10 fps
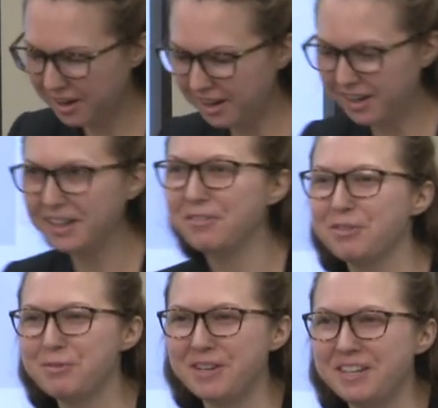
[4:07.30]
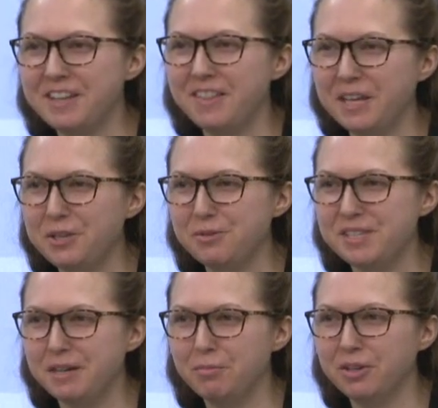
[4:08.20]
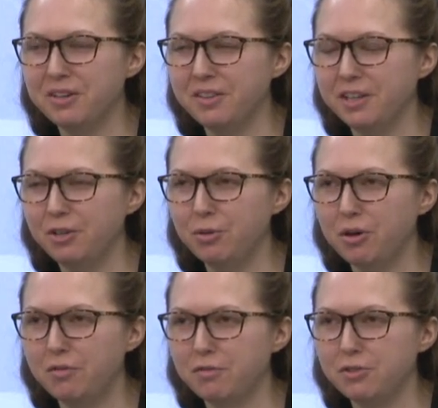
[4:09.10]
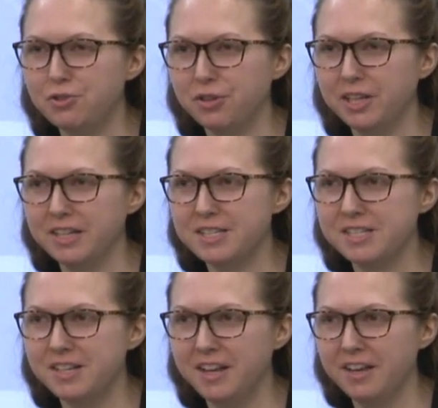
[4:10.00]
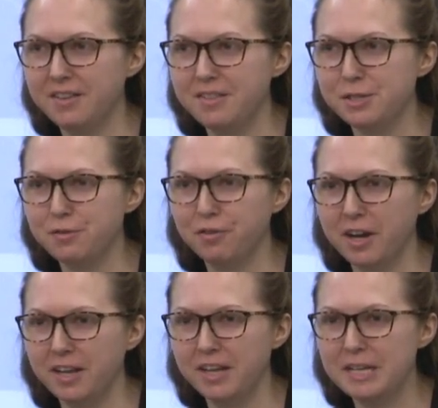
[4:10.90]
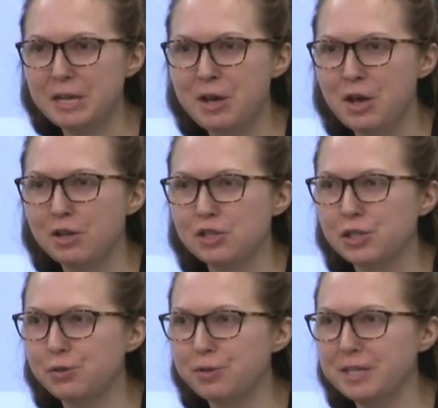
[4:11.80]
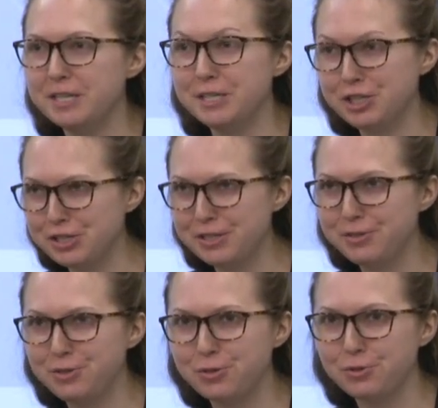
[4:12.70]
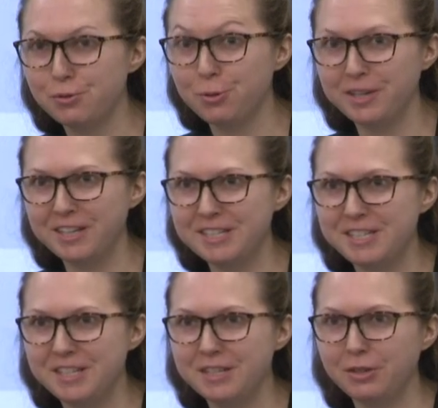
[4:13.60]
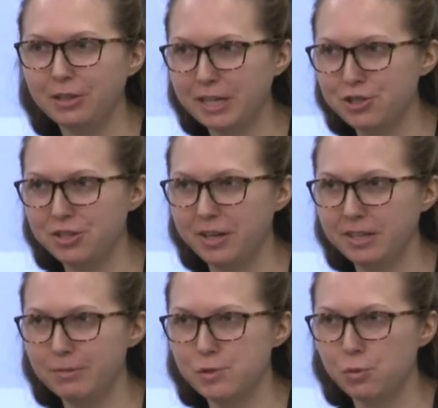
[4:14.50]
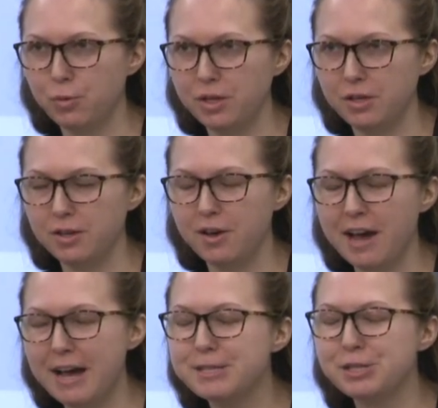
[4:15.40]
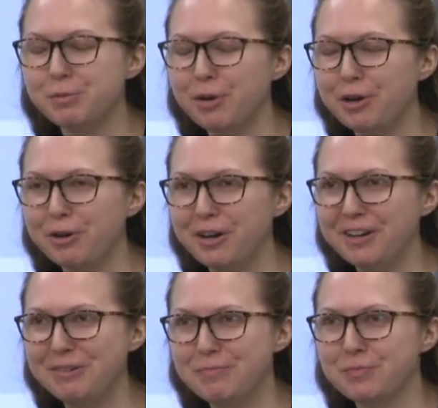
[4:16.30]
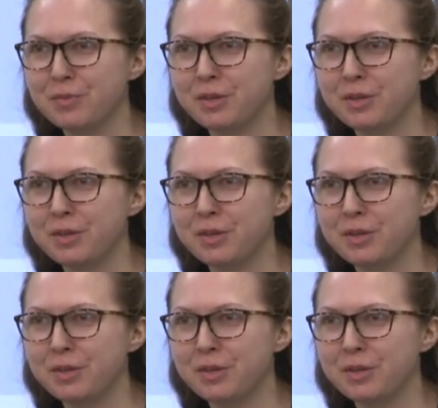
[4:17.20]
Hi everyone, and thank you Deborah, and thank you all for joining us today, this Friday. So in addition to twenty eighteen election items, we asked about um,